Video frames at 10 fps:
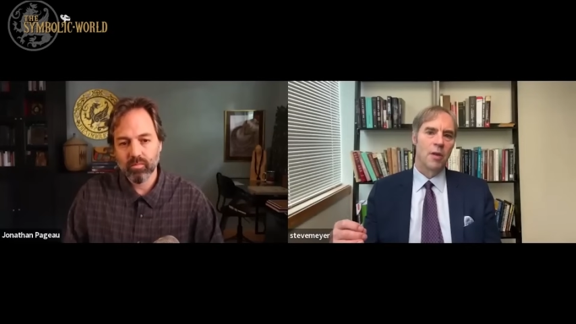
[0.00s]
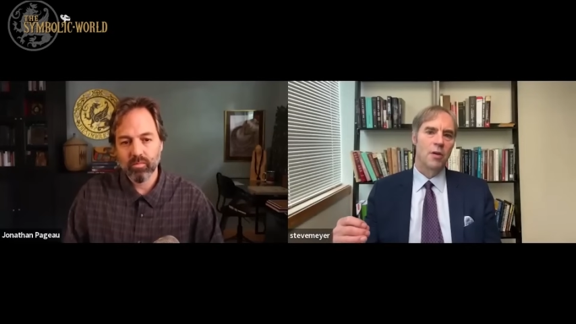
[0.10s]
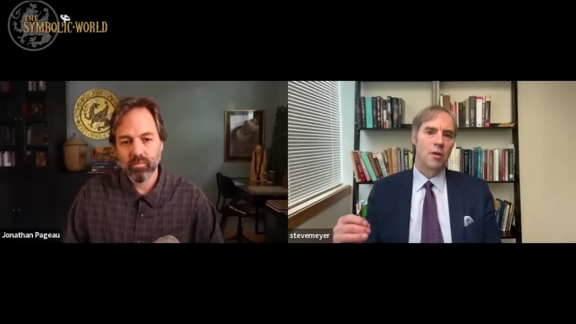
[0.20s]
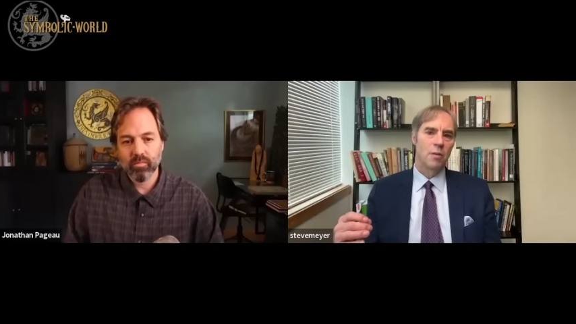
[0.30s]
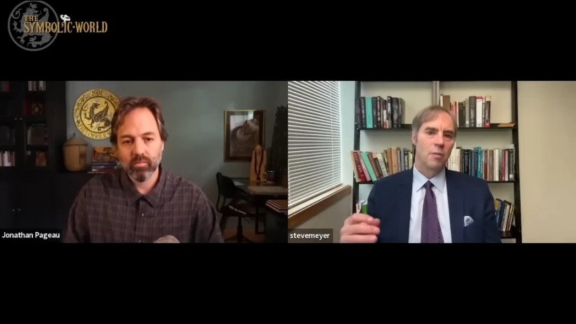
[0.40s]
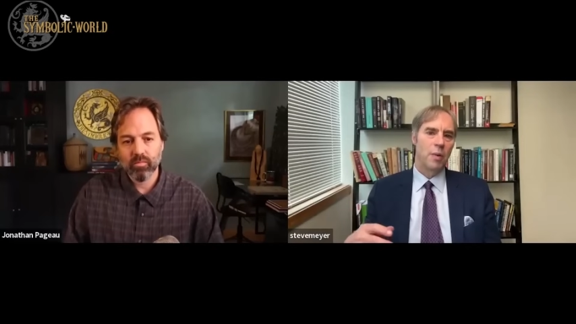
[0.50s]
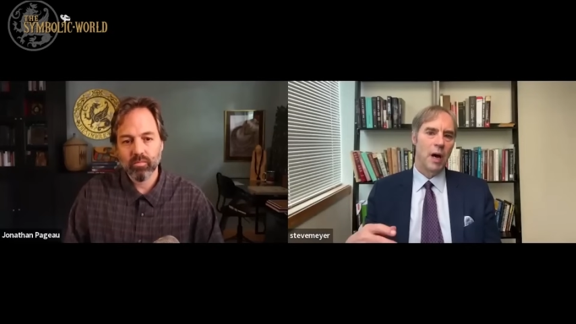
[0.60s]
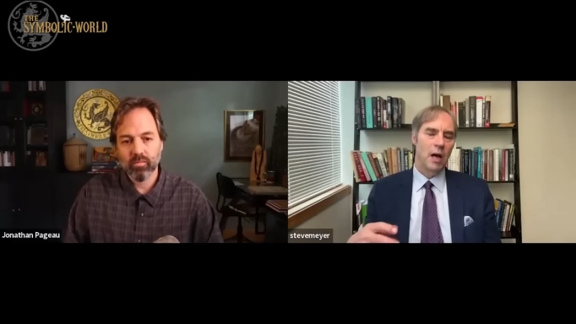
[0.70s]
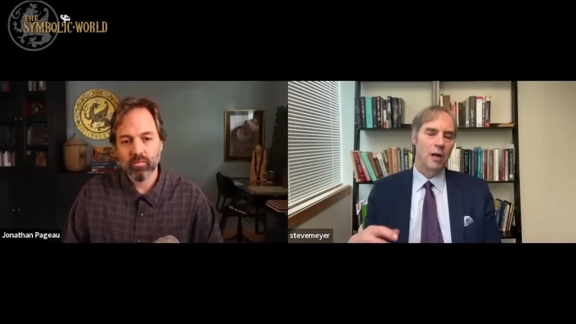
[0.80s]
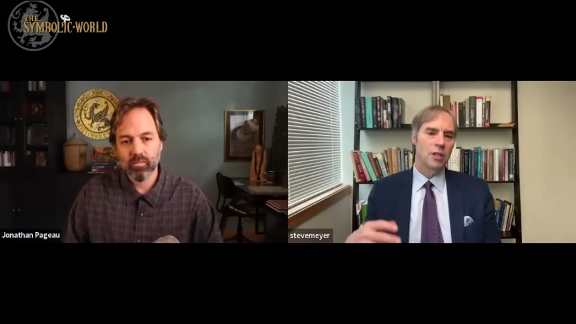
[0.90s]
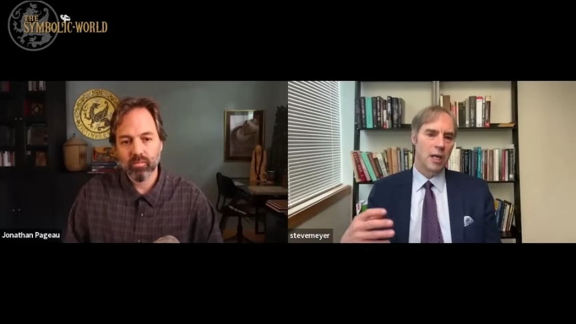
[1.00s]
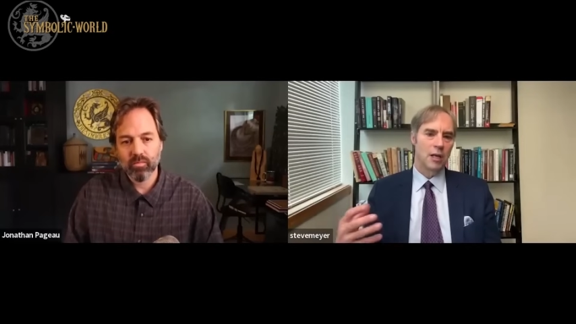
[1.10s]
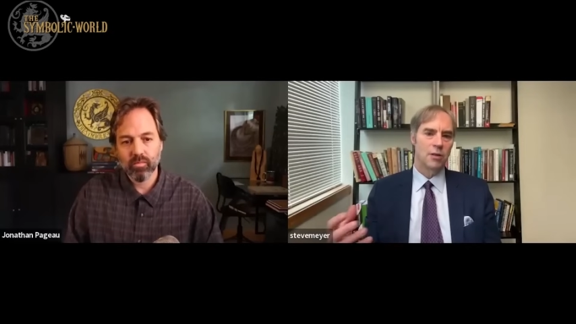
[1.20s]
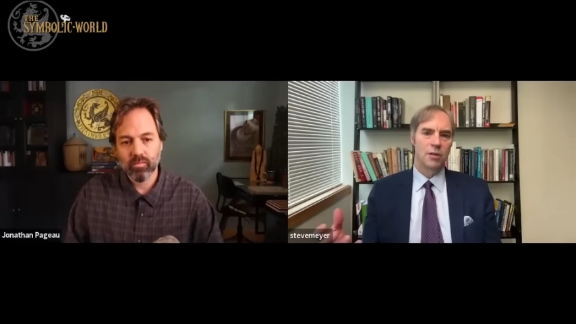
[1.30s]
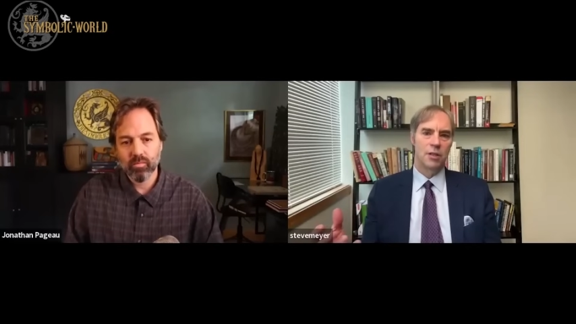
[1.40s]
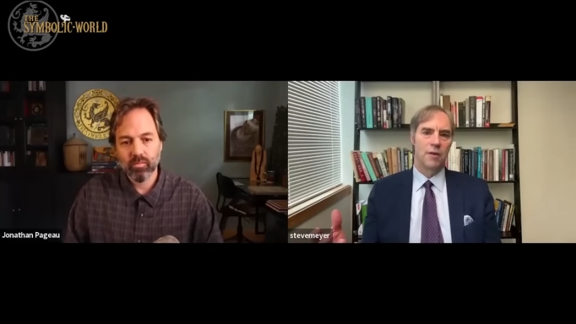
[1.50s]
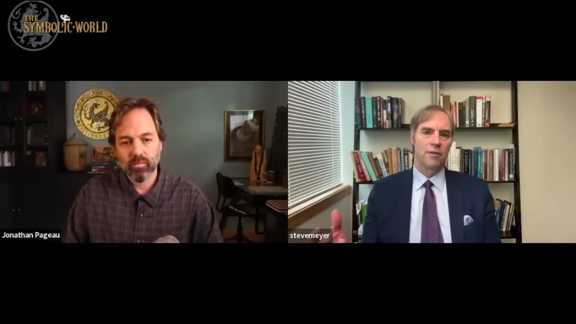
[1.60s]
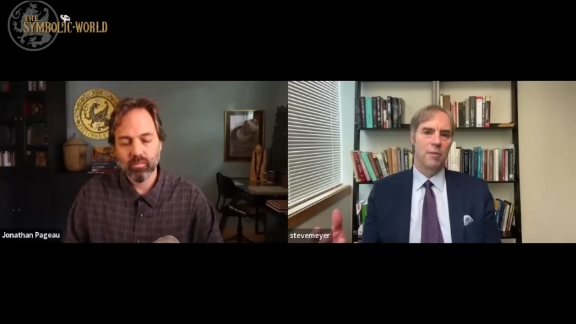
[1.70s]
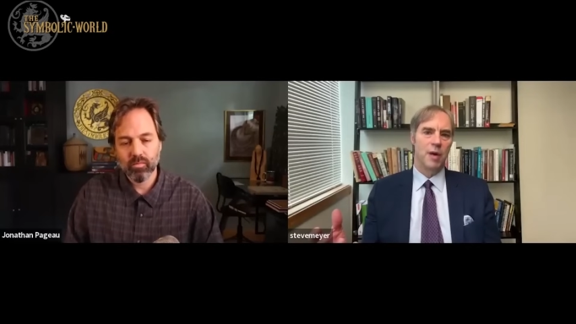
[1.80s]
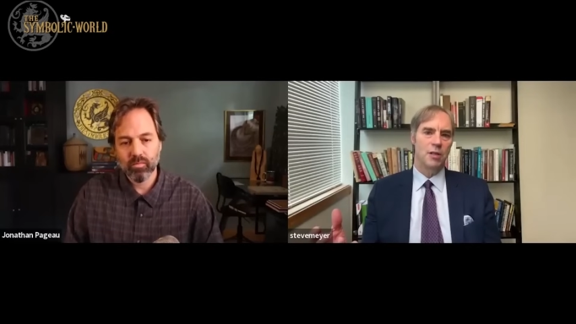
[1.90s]
Speaker 1: you, biology enters an
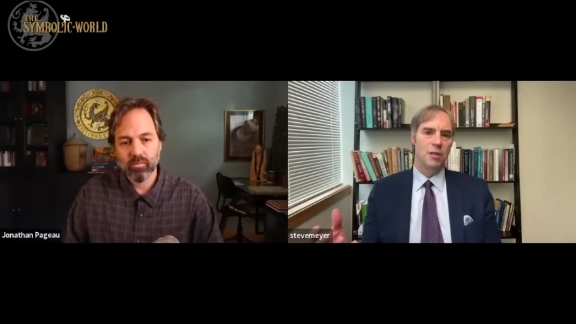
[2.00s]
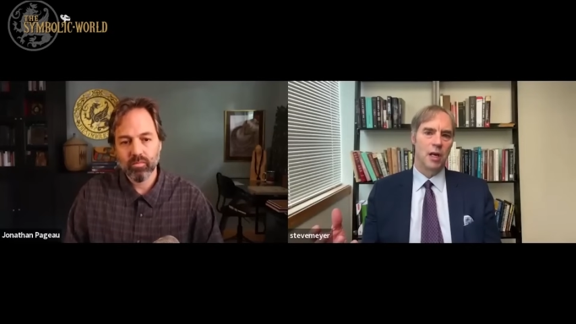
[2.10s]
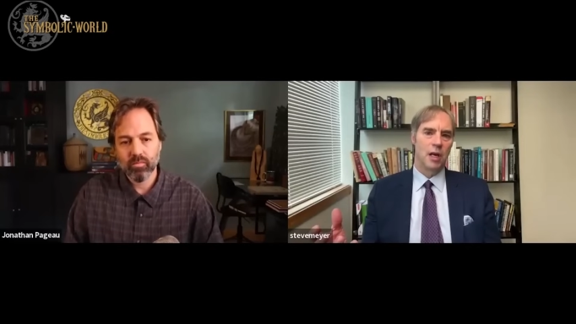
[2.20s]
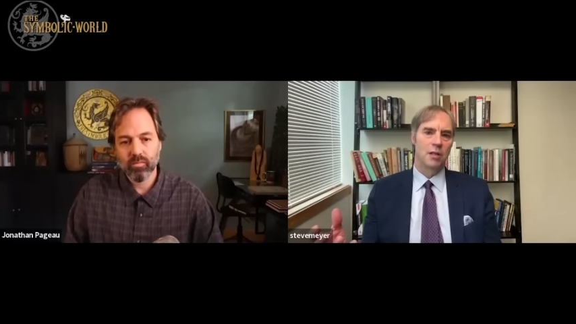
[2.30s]
information